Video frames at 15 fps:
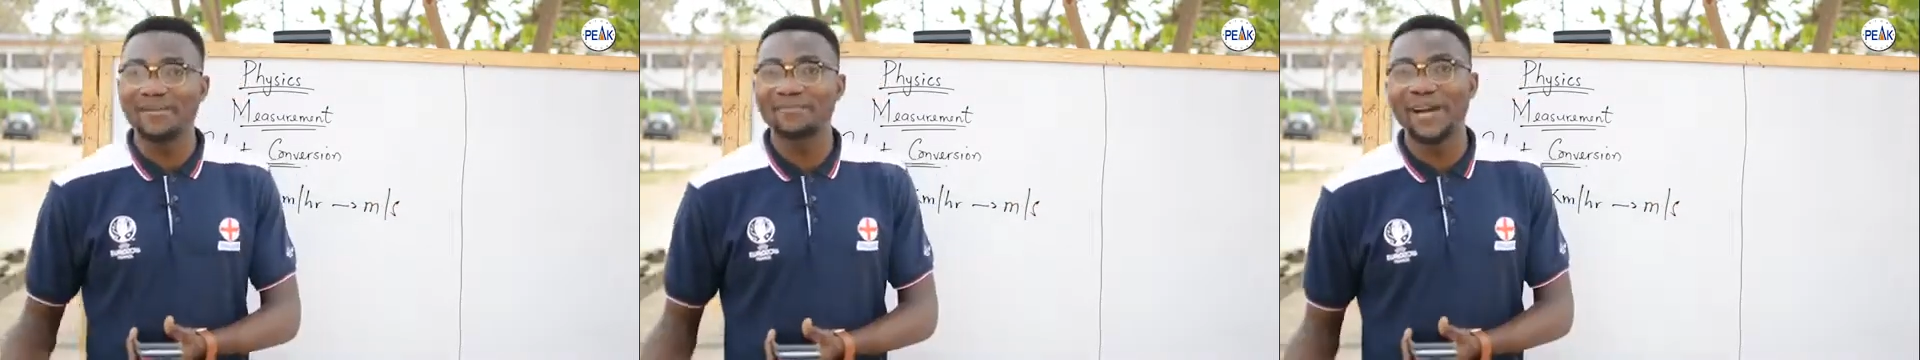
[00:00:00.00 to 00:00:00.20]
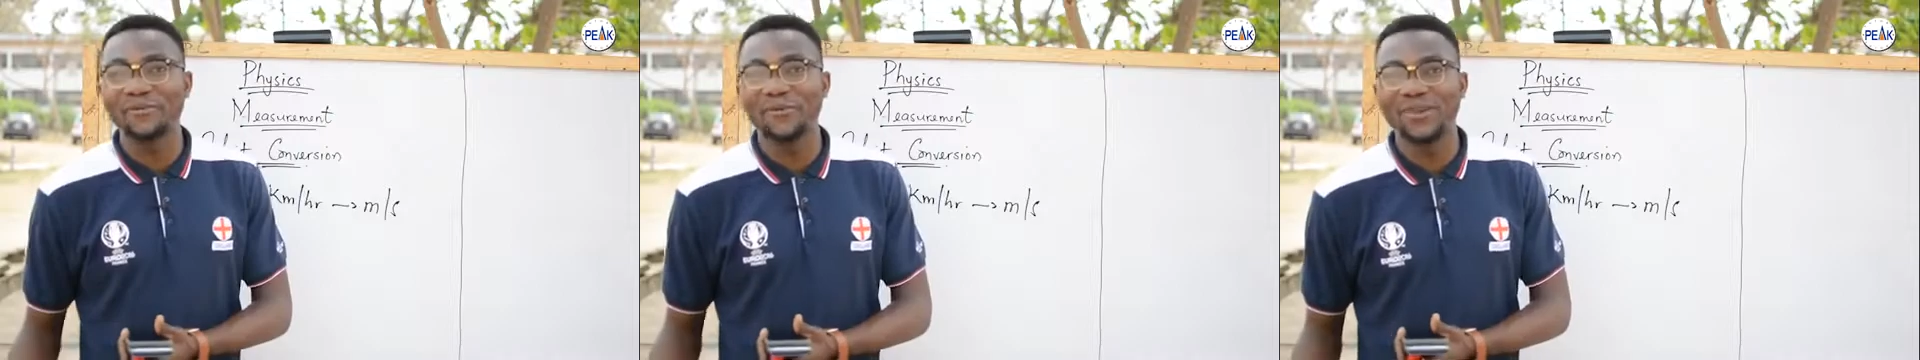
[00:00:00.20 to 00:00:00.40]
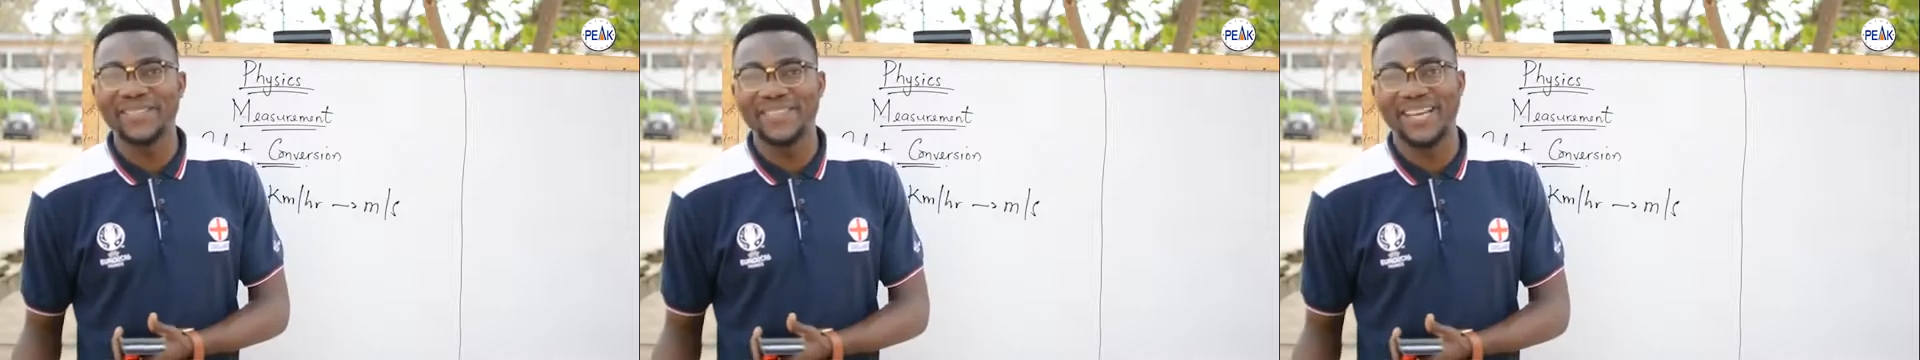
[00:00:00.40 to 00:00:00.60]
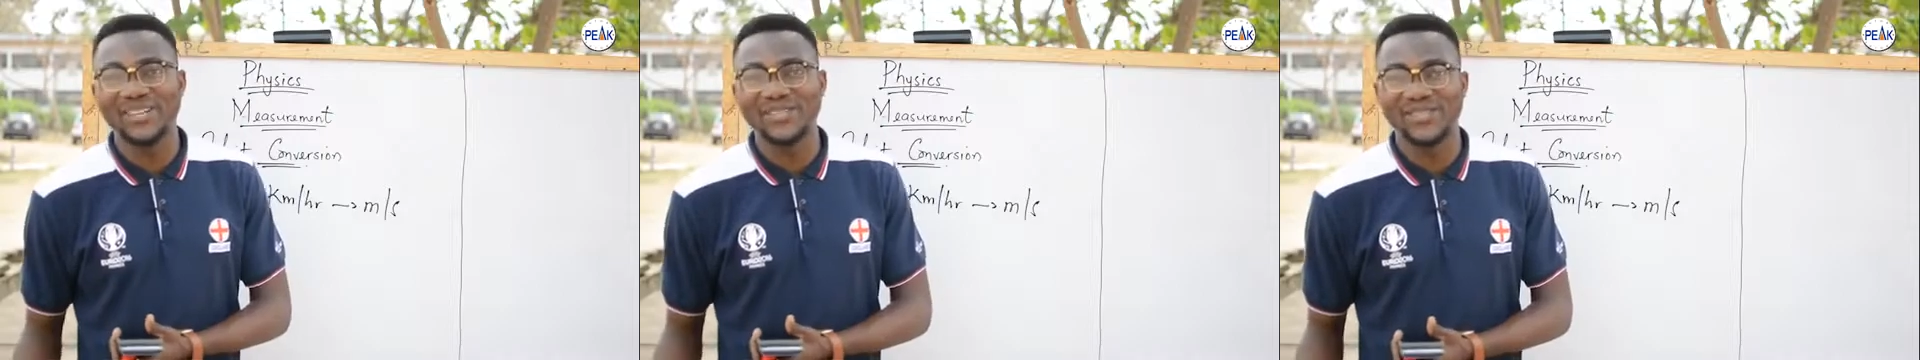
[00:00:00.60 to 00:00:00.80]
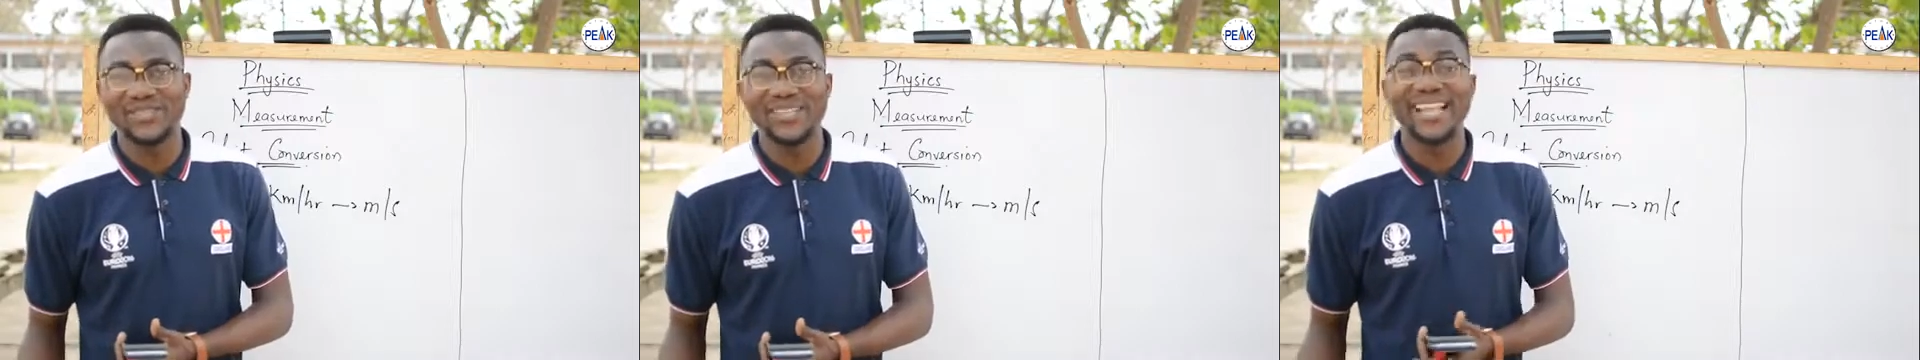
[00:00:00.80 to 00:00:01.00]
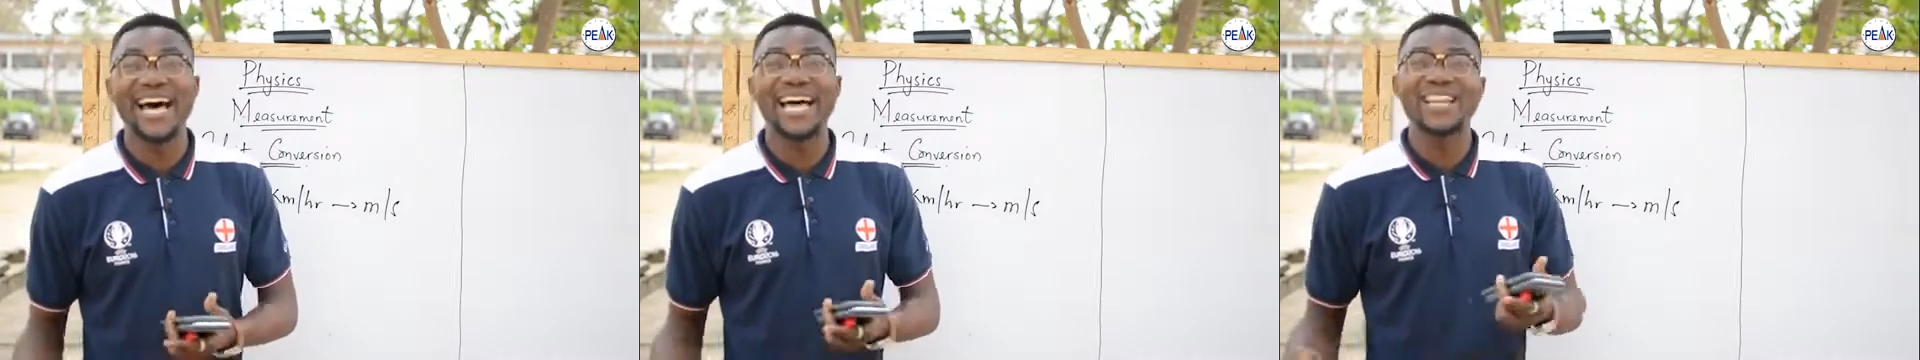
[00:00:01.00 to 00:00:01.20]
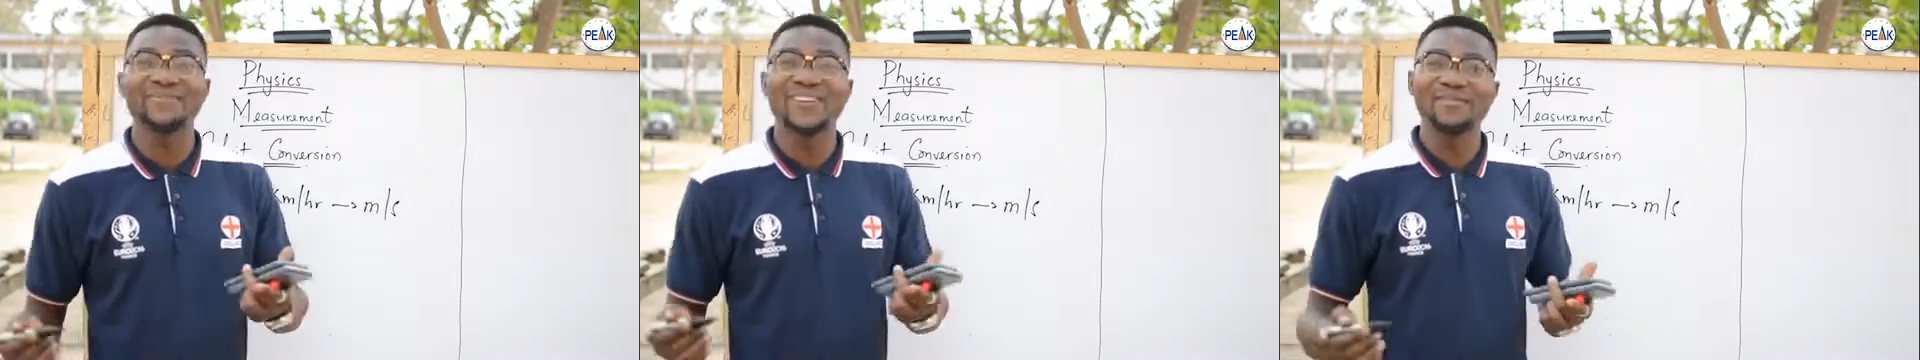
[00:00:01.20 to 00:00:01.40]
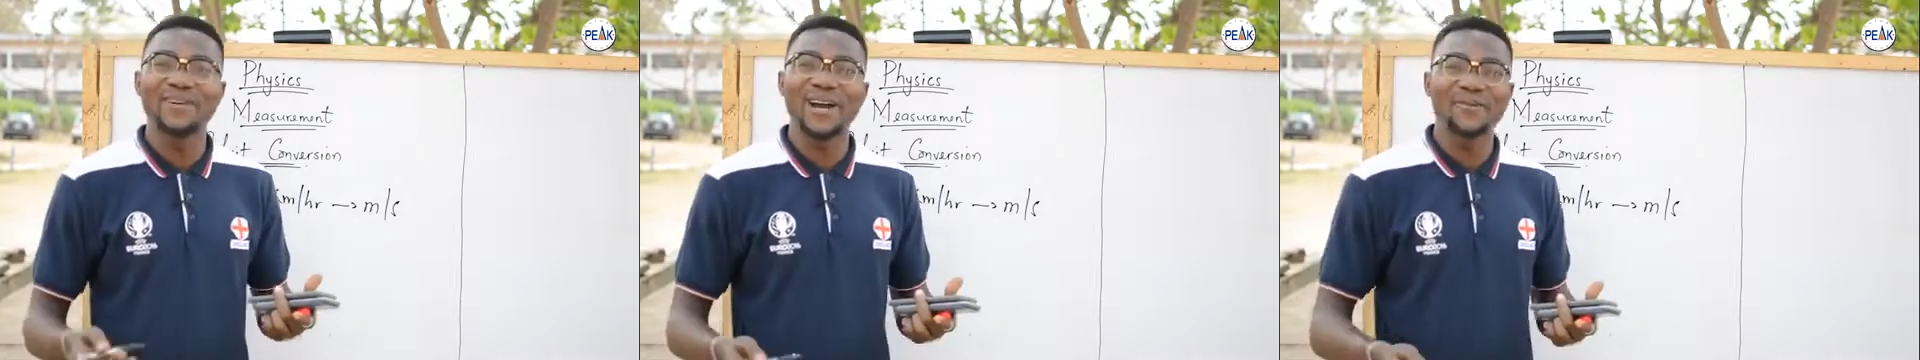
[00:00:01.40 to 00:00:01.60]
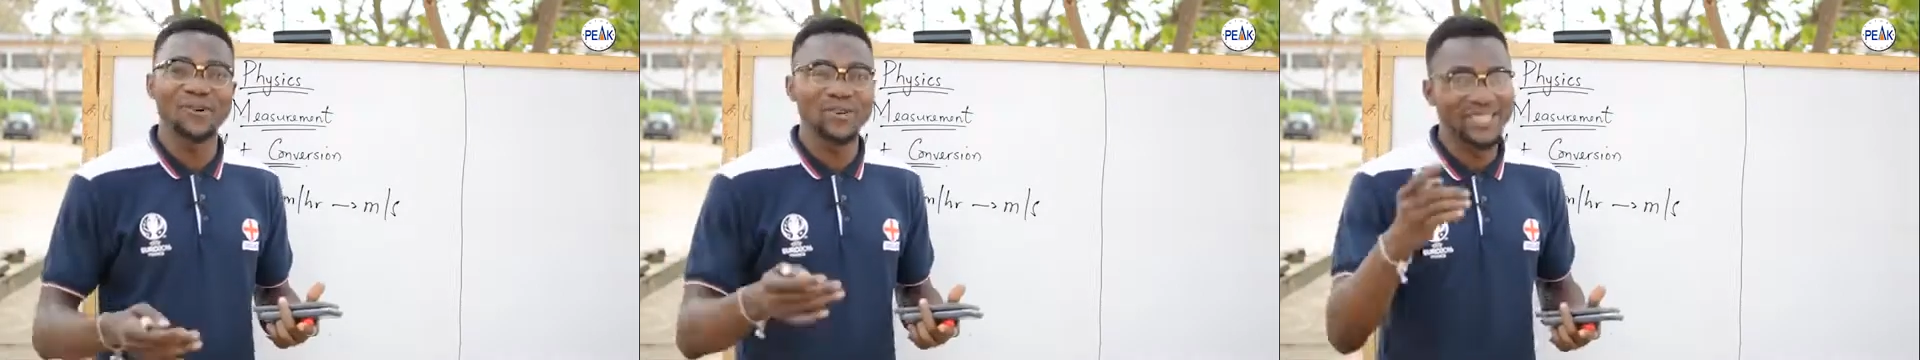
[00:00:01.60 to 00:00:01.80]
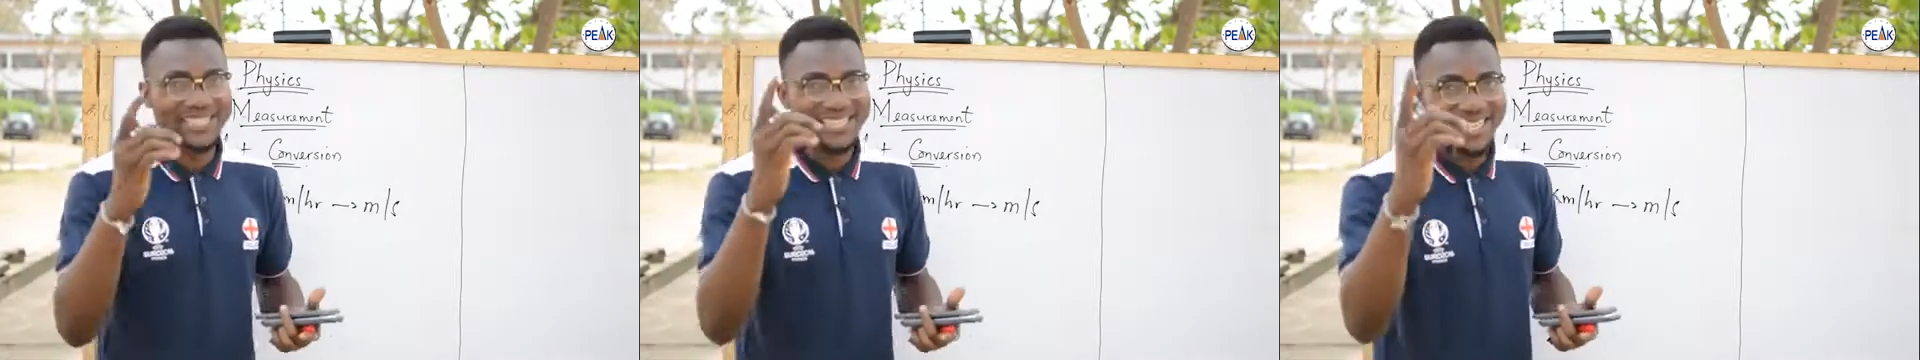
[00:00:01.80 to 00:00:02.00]
by 1000 and divide by
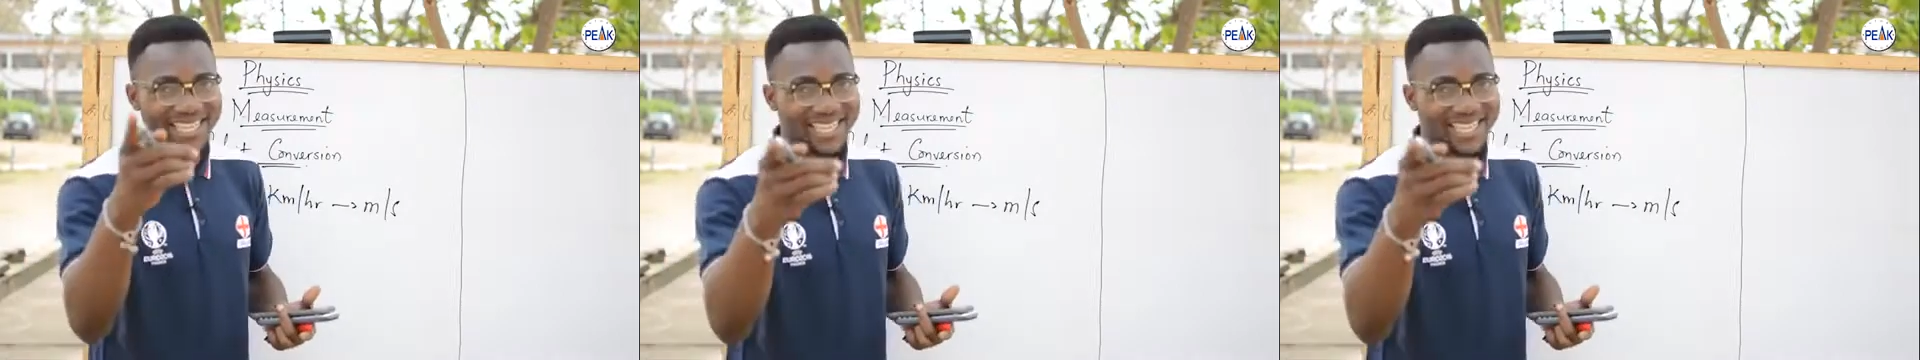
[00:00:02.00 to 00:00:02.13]
what?